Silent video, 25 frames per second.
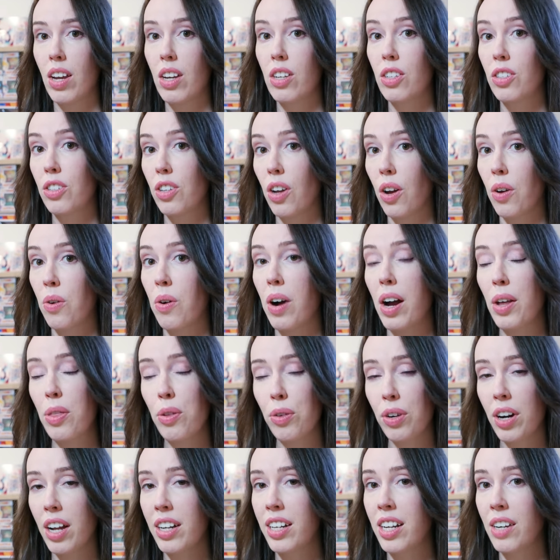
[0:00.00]
So I
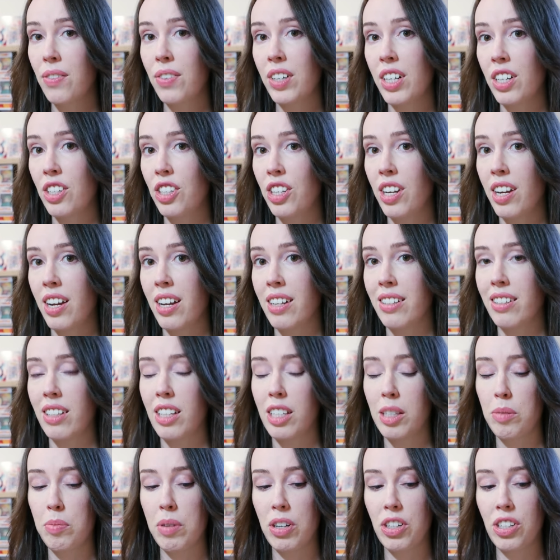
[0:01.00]
thought I'd give it a chance,
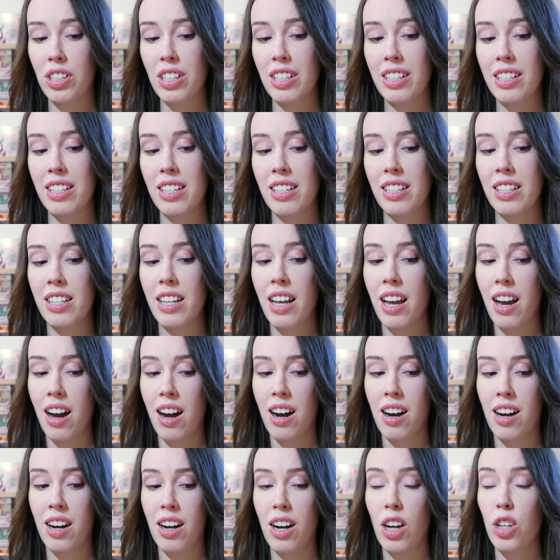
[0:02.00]
especially since there
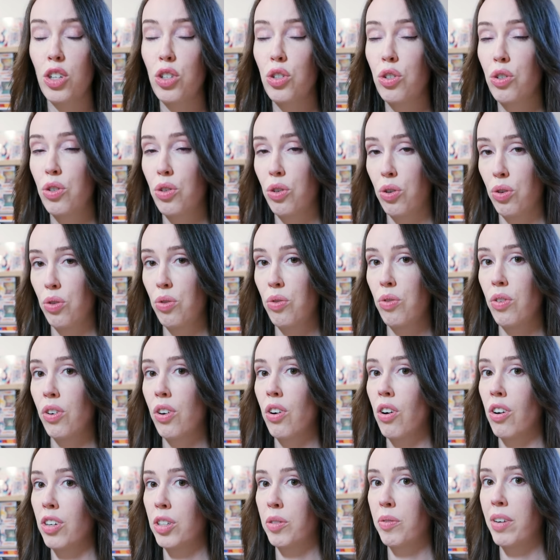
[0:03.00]
are two
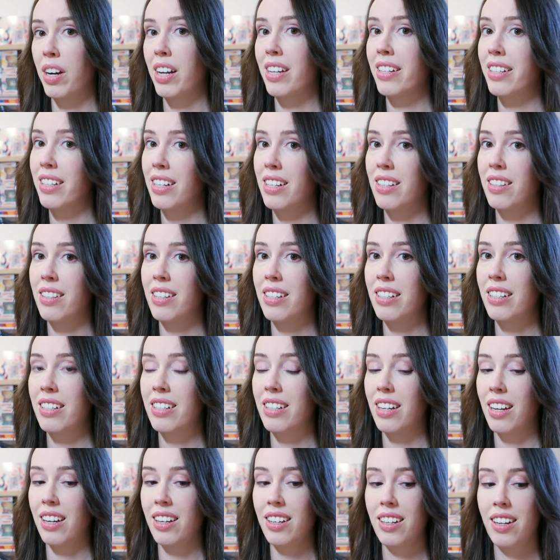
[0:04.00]
God Rares in this
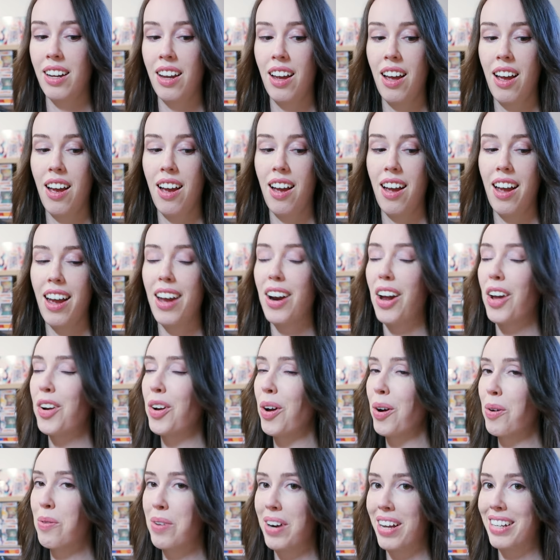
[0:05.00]
set, and I
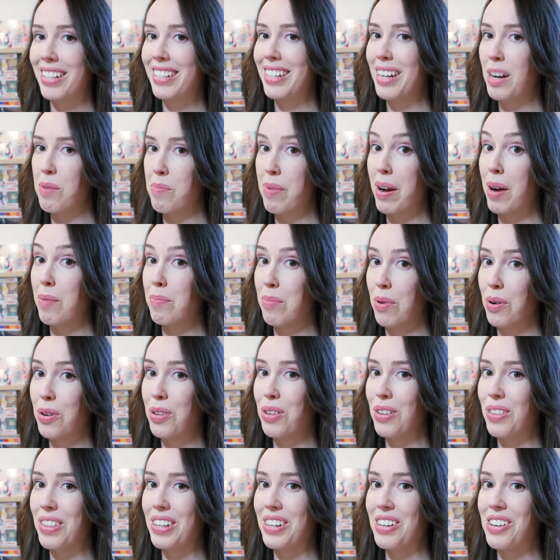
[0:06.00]
know what I said about both
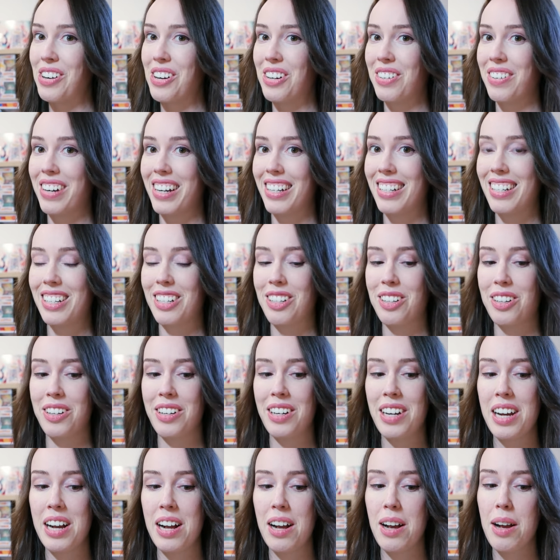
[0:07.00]
of the God Rares
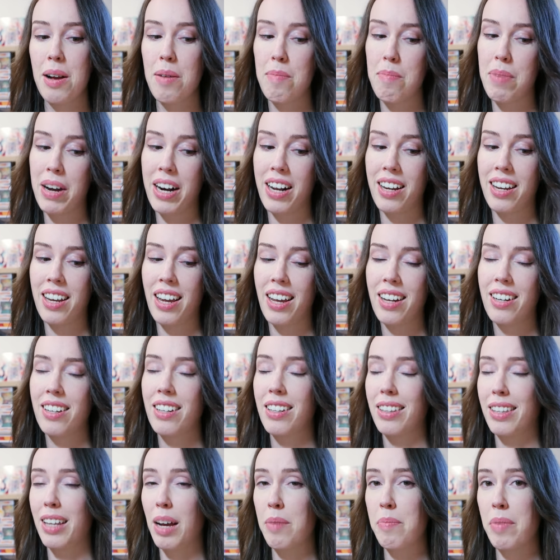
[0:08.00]
too, but again,
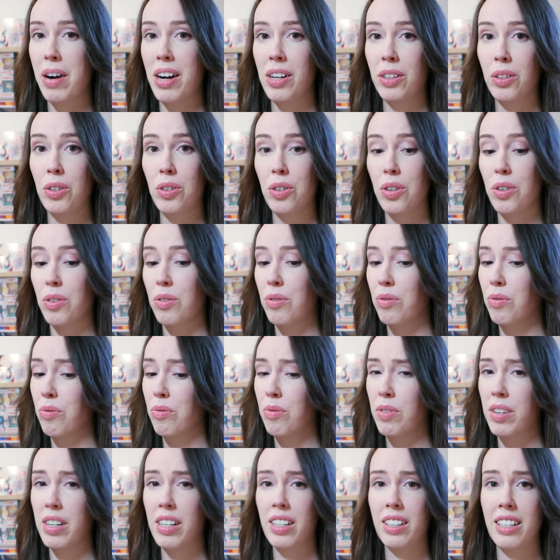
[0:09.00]
they might look
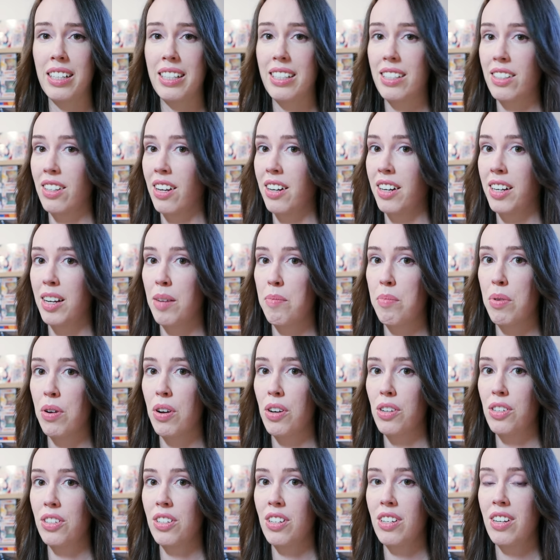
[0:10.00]
really stunning in
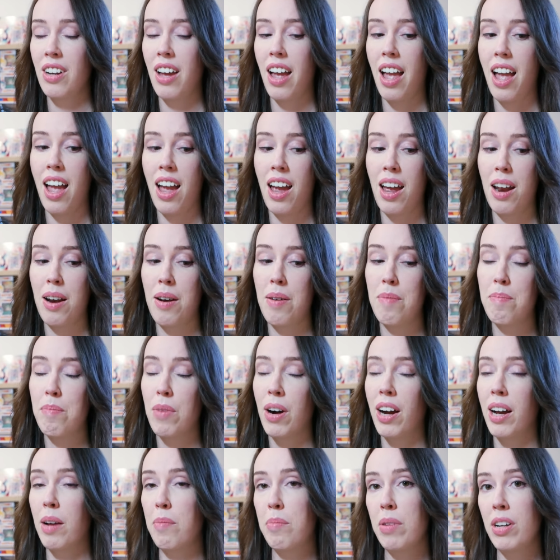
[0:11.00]
person, and
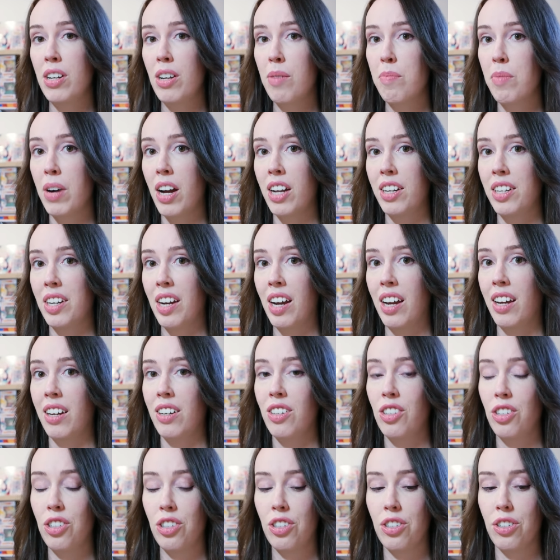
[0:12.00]
my opinion might
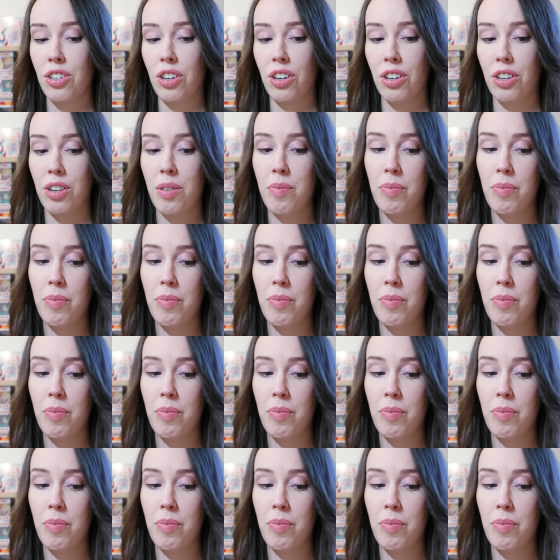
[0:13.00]
change, so